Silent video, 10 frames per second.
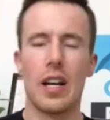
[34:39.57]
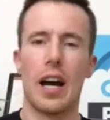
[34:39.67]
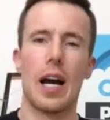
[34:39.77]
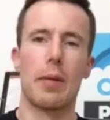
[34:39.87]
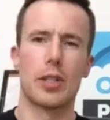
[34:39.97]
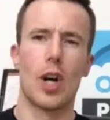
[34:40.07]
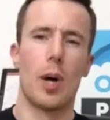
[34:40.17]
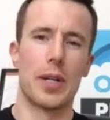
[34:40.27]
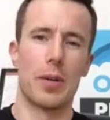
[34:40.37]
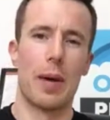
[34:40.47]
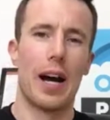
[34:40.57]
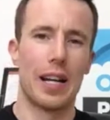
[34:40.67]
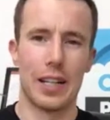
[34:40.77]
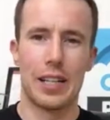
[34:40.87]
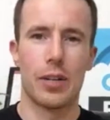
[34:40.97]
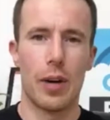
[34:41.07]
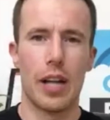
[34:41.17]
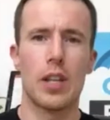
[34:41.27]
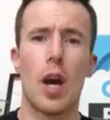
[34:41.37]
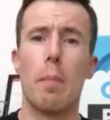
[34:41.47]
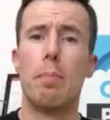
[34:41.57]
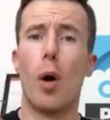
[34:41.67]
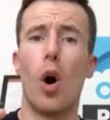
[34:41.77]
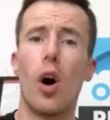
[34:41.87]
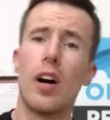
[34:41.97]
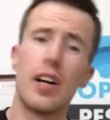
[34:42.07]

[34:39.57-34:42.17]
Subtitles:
It's got to be grammatically correct, but